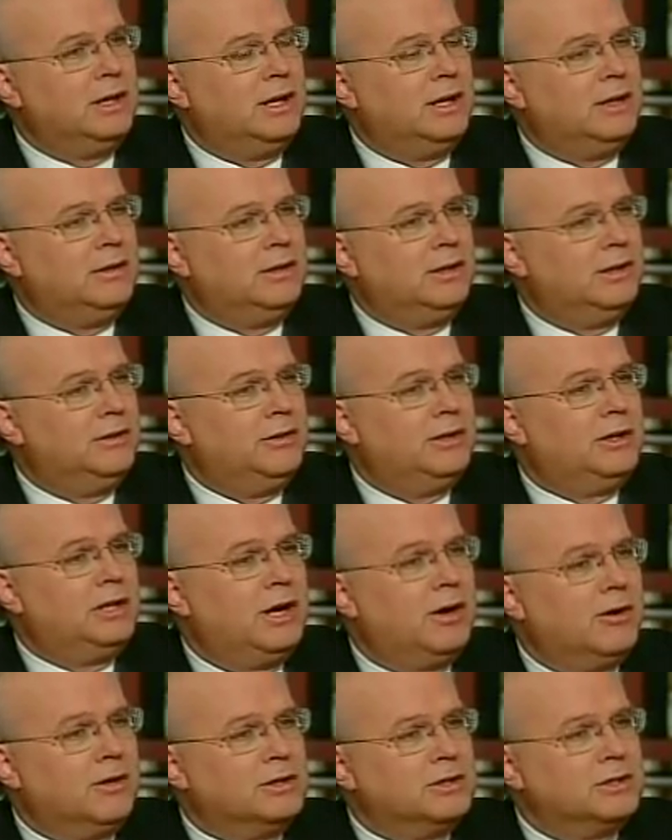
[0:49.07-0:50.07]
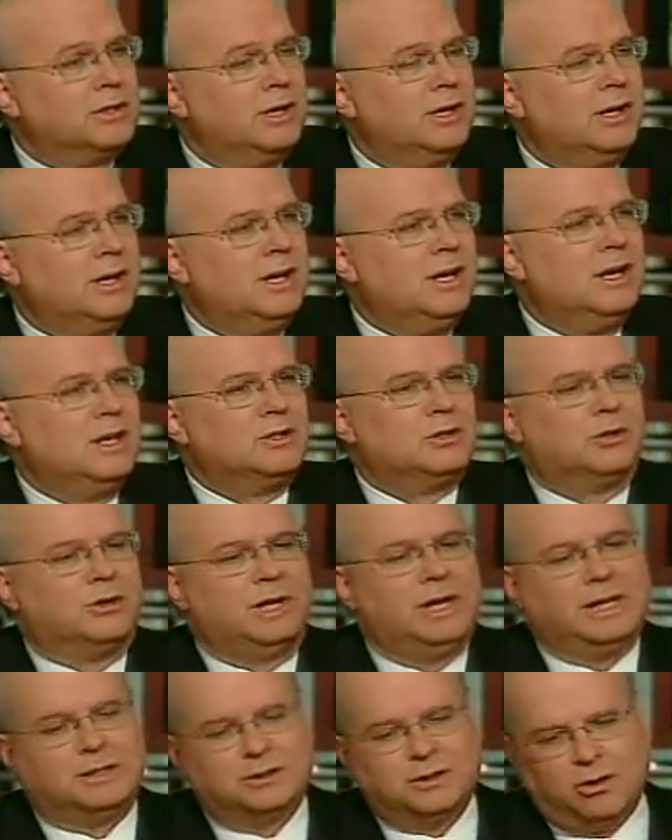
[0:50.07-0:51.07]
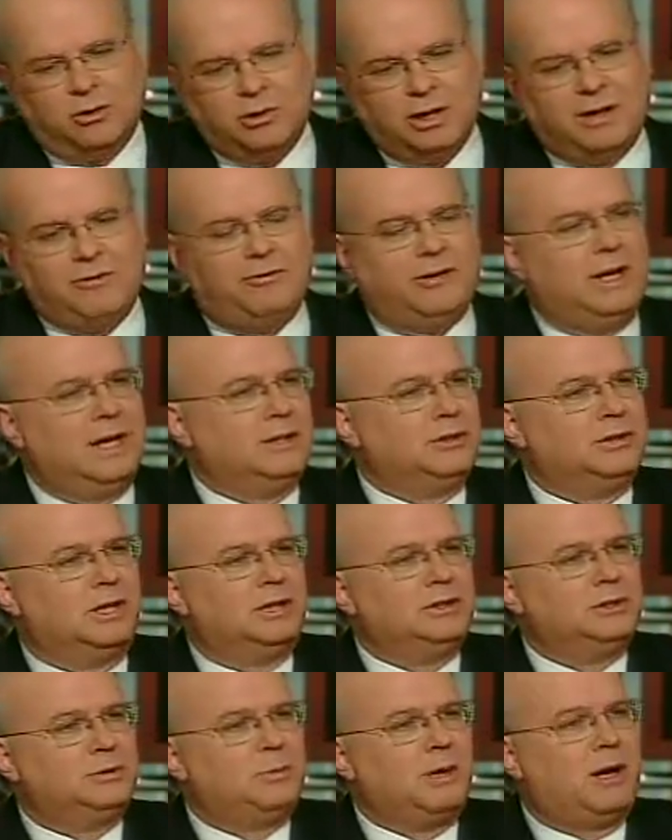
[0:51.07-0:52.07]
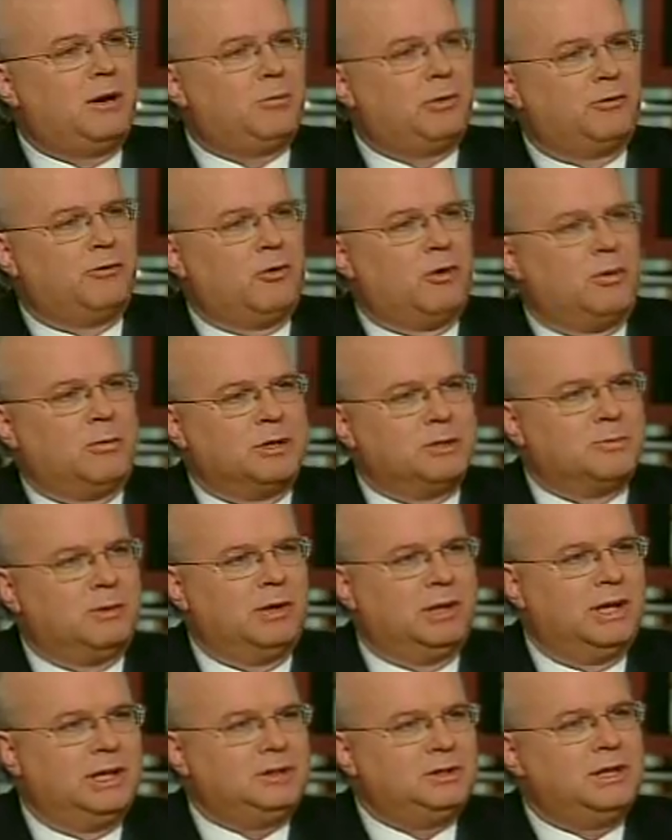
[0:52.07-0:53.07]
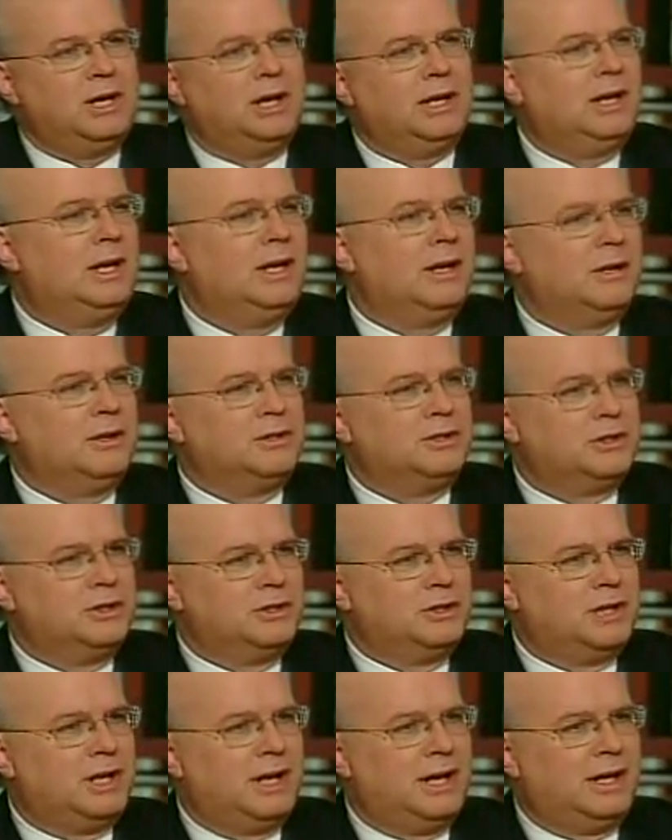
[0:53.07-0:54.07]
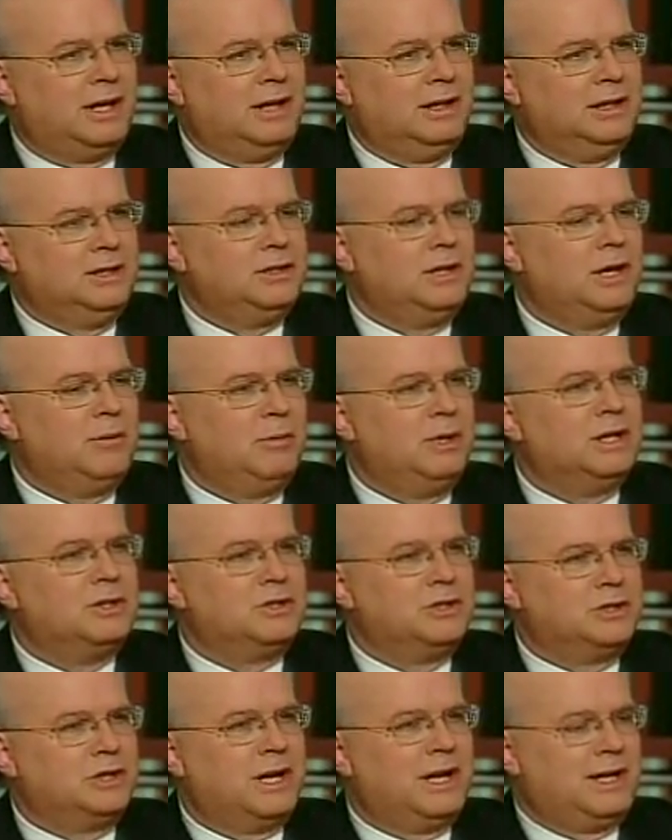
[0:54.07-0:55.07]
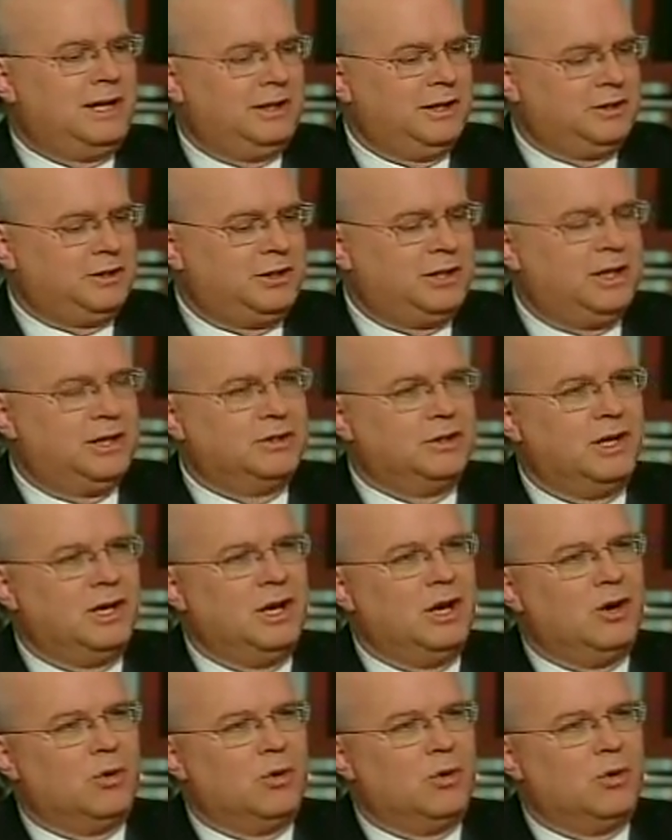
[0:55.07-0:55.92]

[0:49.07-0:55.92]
and the terrorists. So yes, okay, fine, judge us by our performance, but let's not get in a society, let's not be a society that says